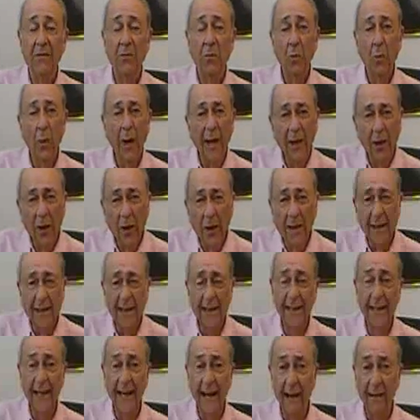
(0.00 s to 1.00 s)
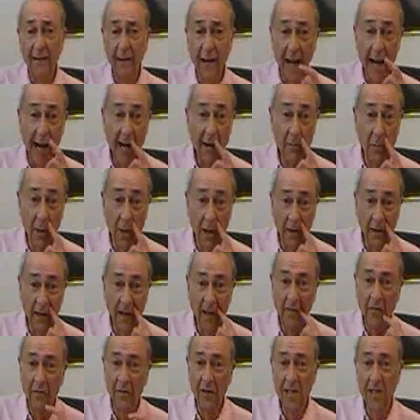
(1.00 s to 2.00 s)
We looked in our
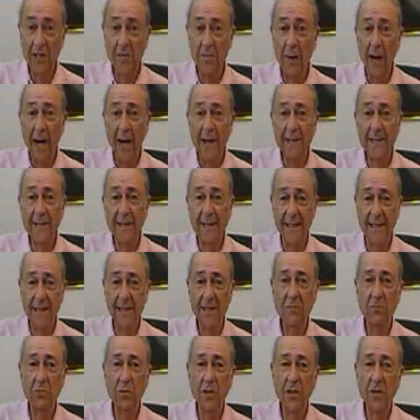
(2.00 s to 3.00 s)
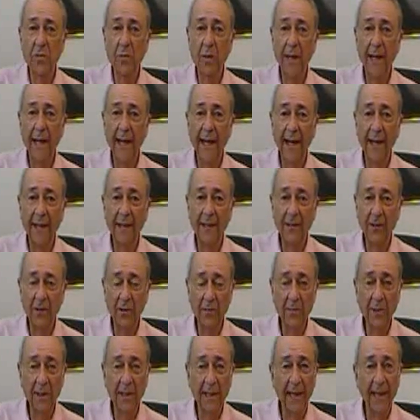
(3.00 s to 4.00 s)
library of responses, which we had
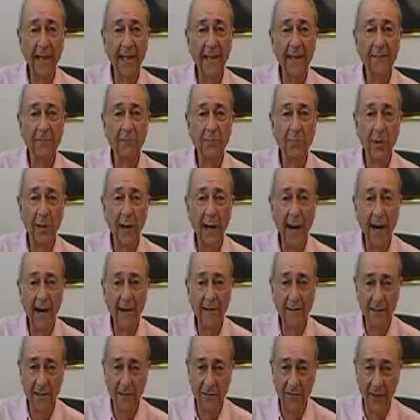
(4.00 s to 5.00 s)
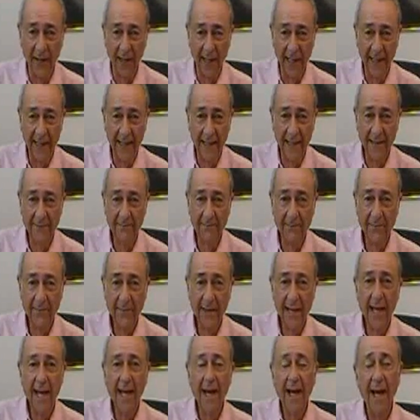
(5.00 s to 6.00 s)
accumulated prior to Viking,
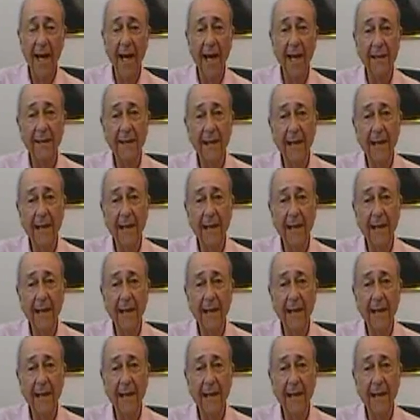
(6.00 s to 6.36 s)
and